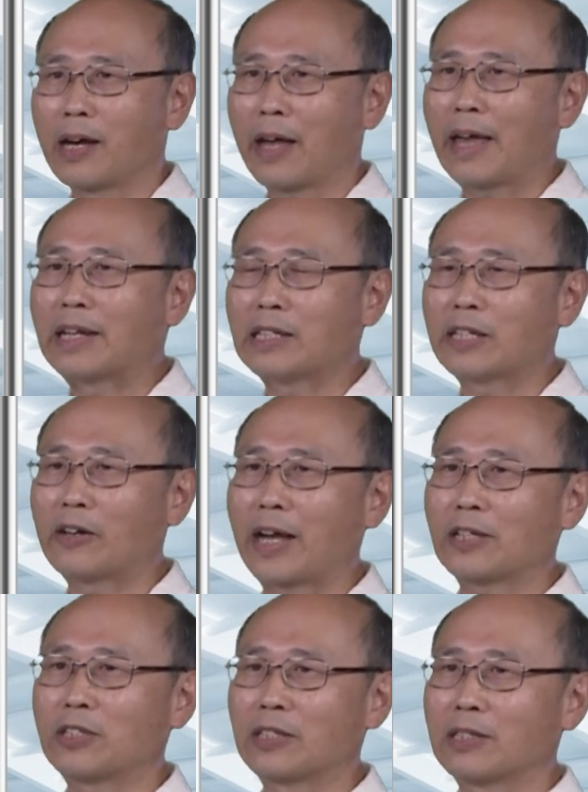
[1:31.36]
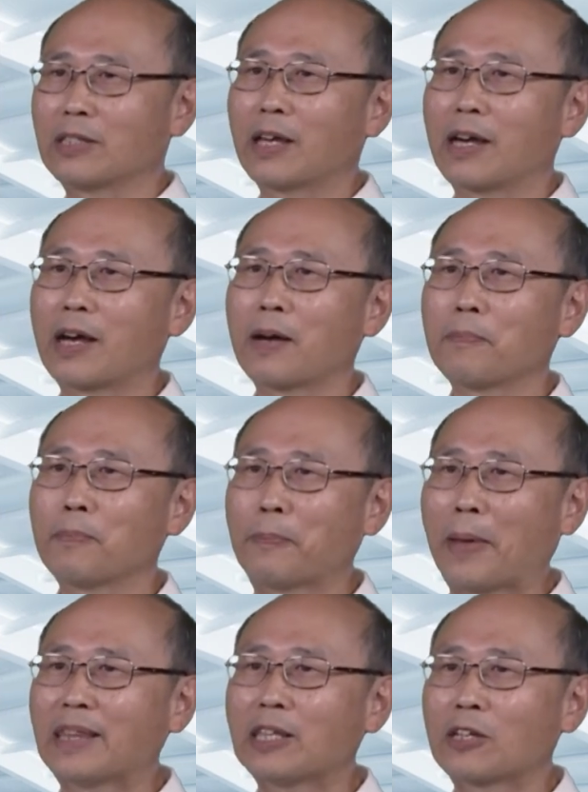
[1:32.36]
any direction
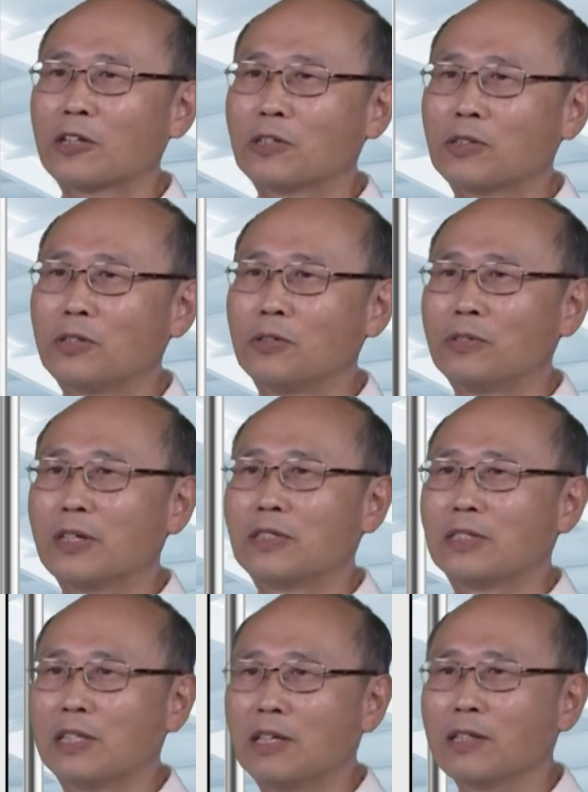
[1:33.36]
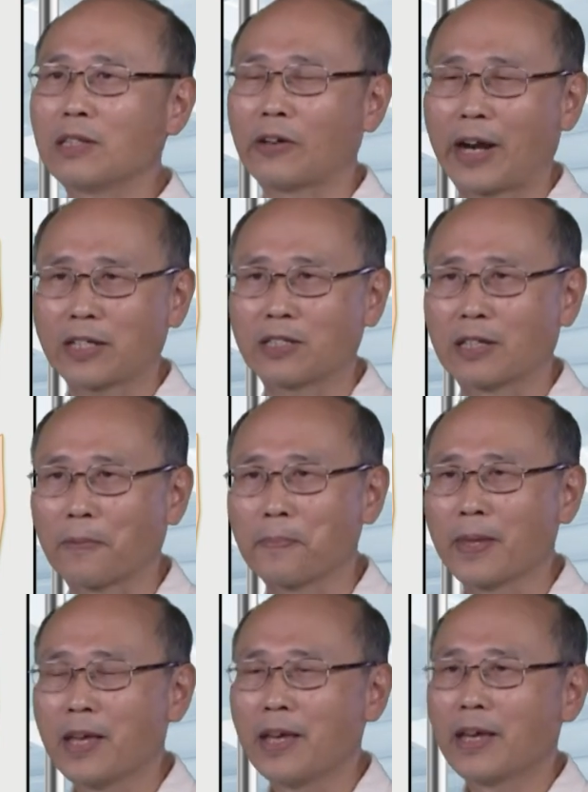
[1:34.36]
perpendicular to the z direction.
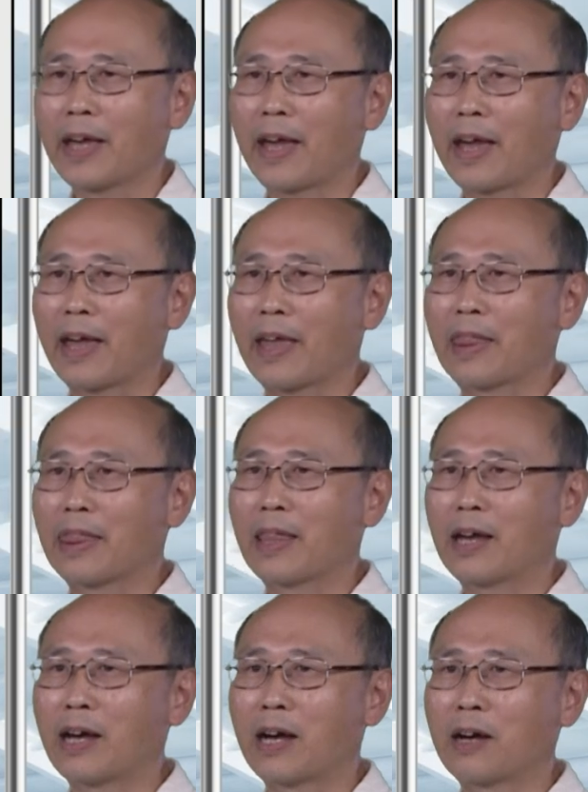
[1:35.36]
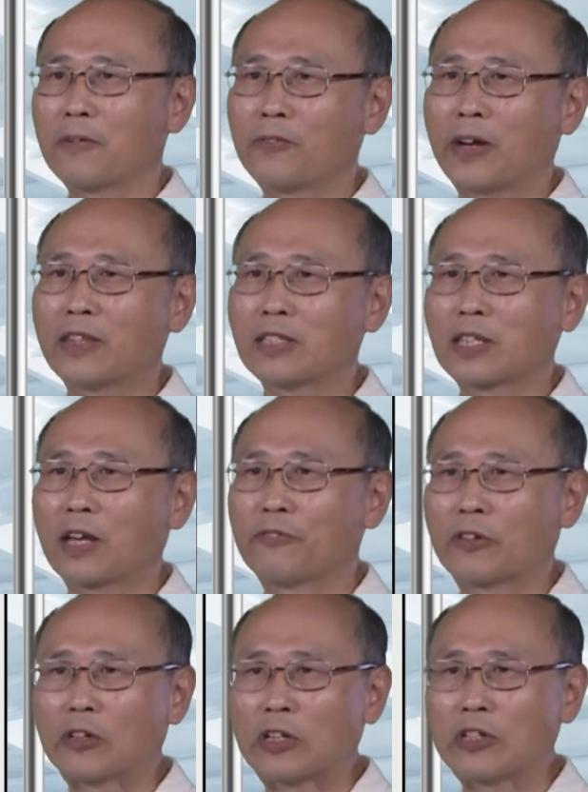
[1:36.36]
And from this
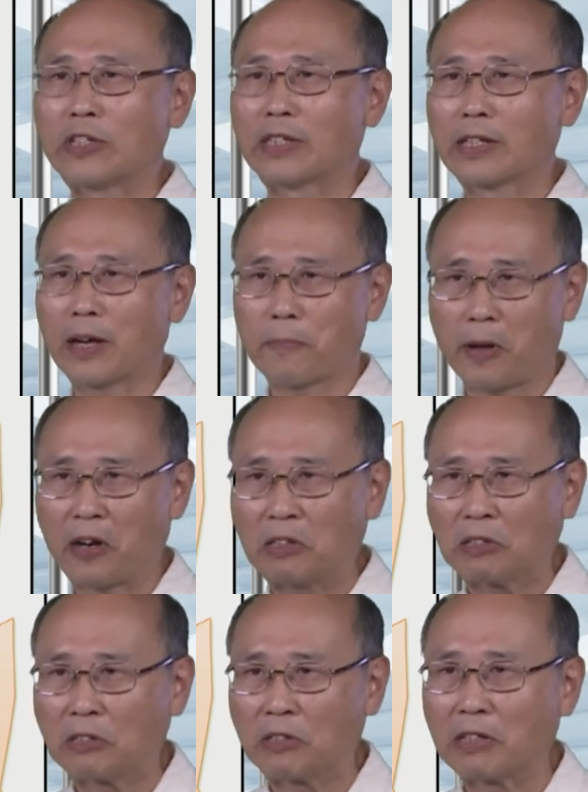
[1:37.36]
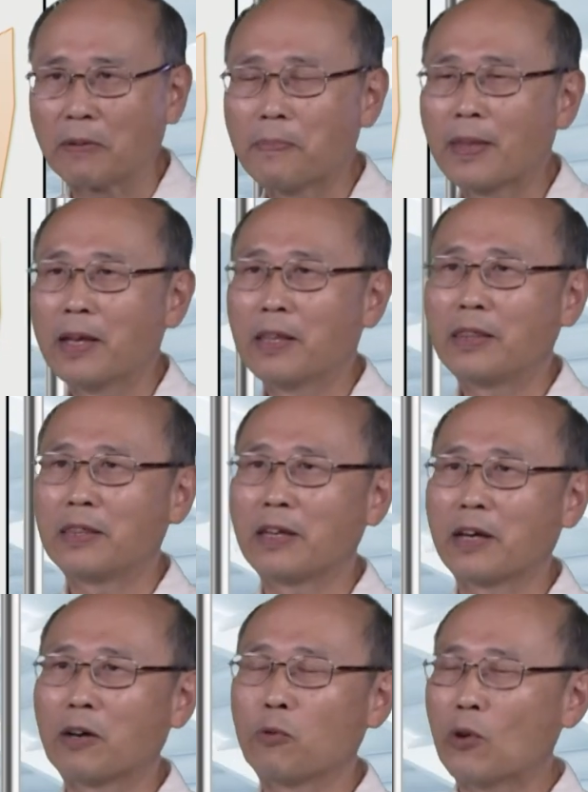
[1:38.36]
configuration, apparently,
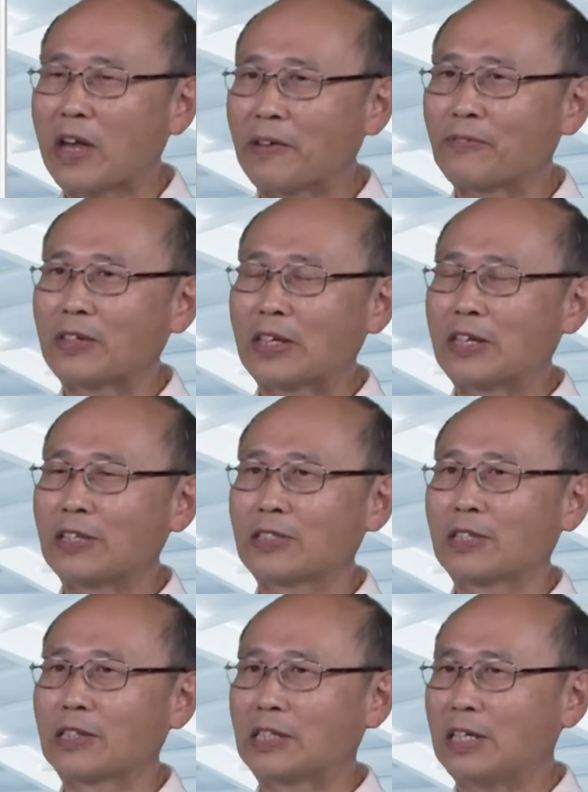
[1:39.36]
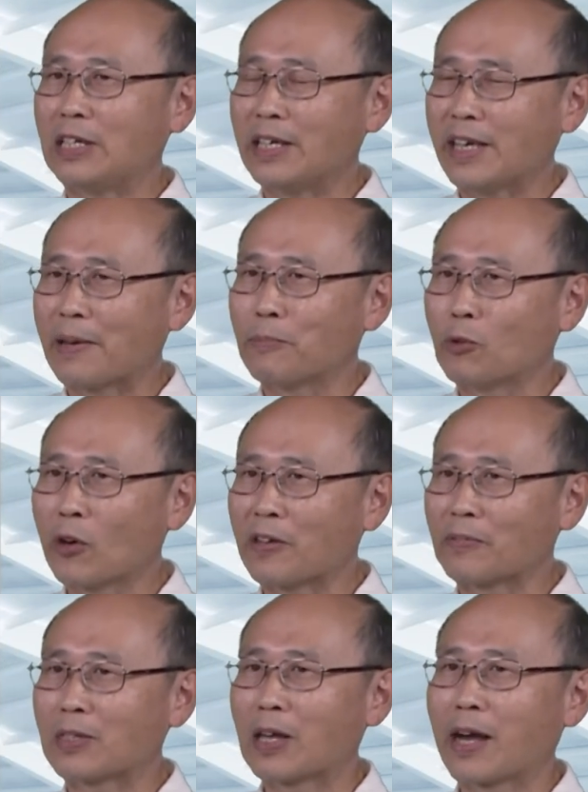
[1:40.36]
the wave is a TEM
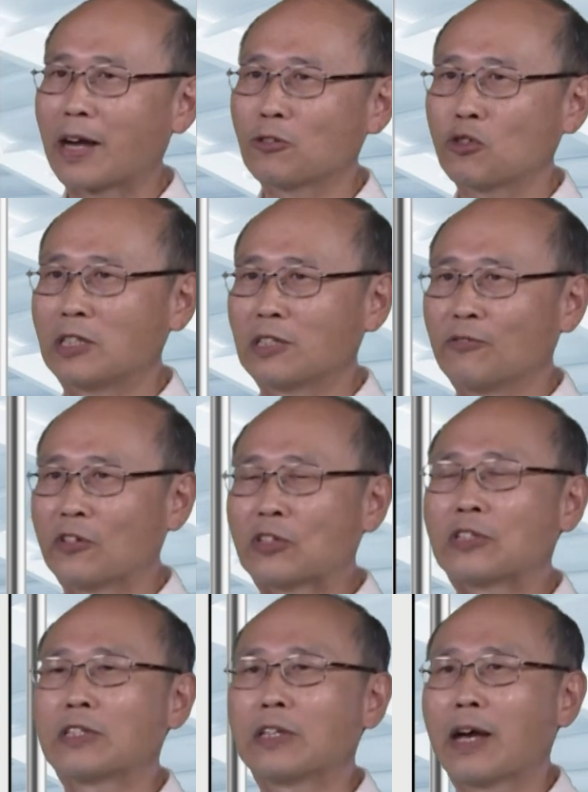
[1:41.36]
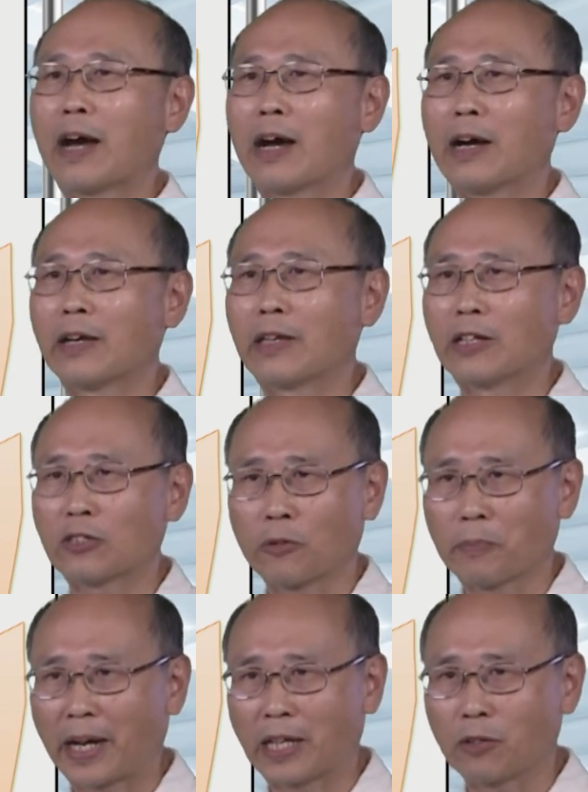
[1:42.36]
wave, transverse
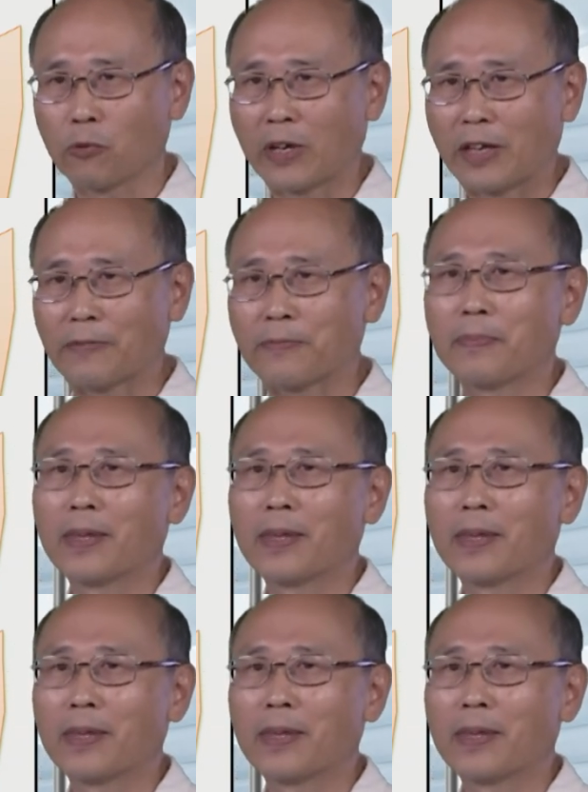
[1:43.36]
electromagnetic wave.